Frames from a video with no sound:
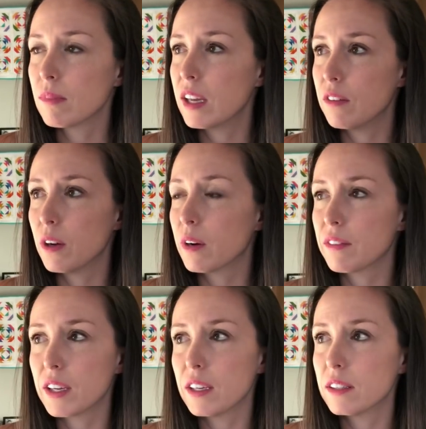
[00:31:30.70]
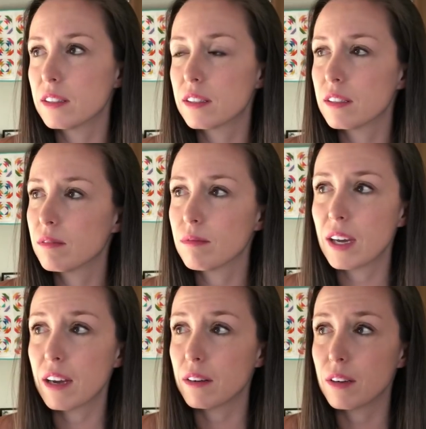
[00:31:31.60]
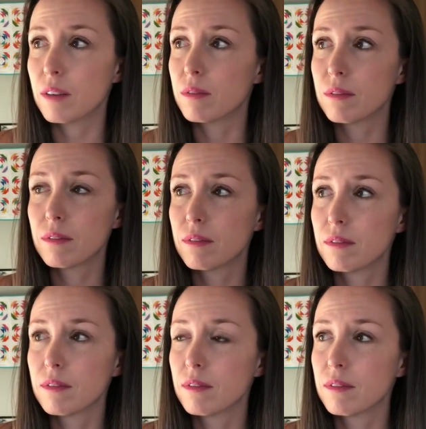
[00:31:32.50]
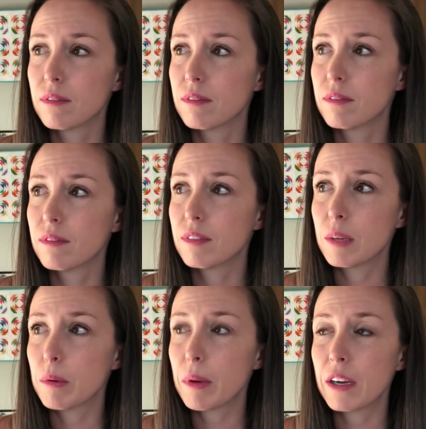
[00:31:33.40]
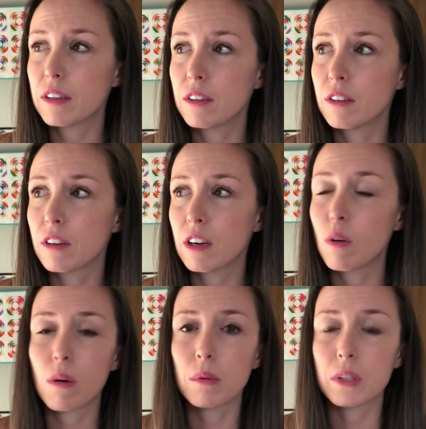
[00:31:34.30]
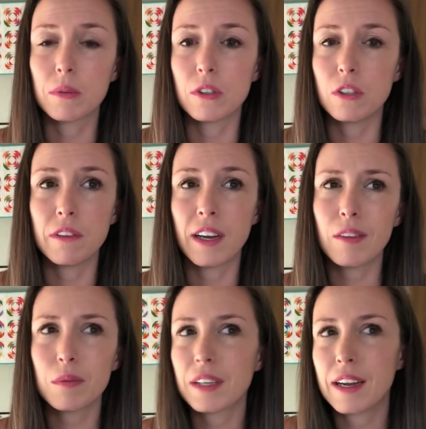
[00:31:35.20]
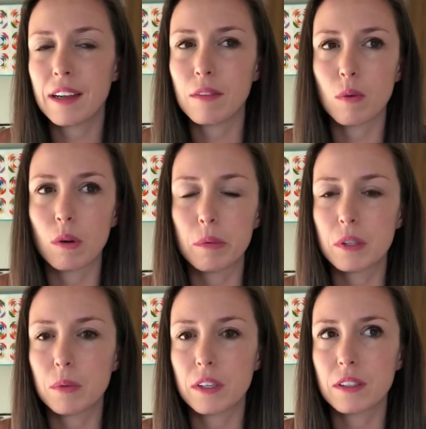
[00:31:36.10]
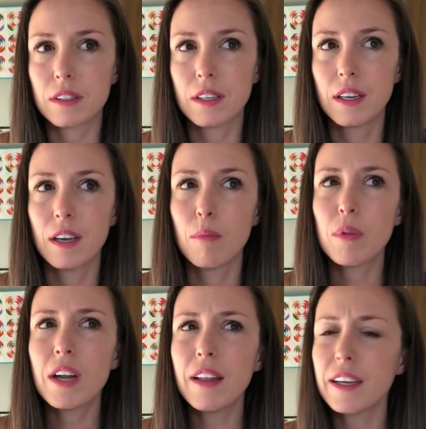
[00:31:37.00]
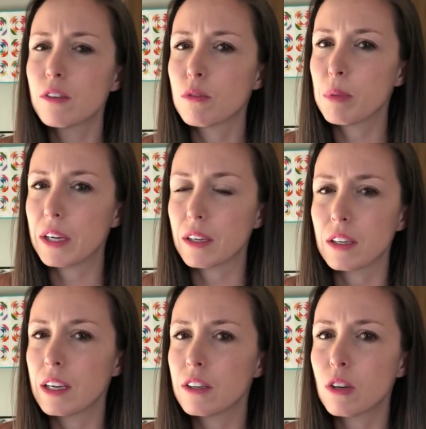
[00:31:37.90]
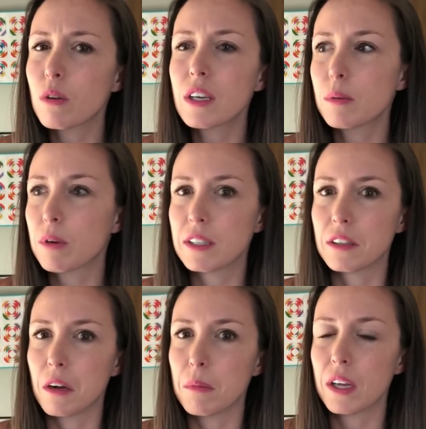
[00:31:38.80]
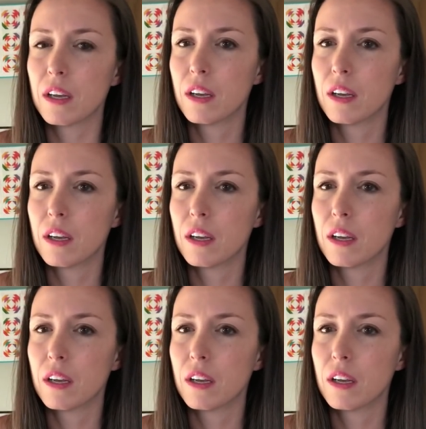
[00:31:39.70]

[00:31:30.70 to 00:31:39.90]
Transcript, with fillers: And if you don't have kids, I don't know. Tell me about your a horrible experience you've had. Everyone's had to have a horrible experience, but not like don't get depressing on me.